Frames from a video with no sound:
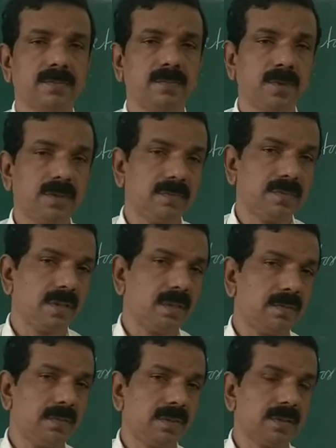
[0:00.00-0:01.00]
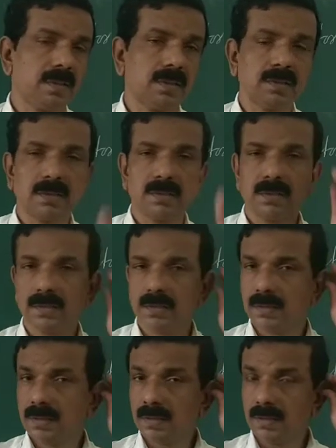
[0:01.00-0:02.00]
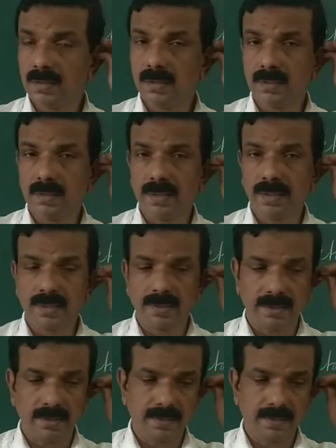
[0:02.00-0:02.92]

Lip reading: which we have discussed in detail.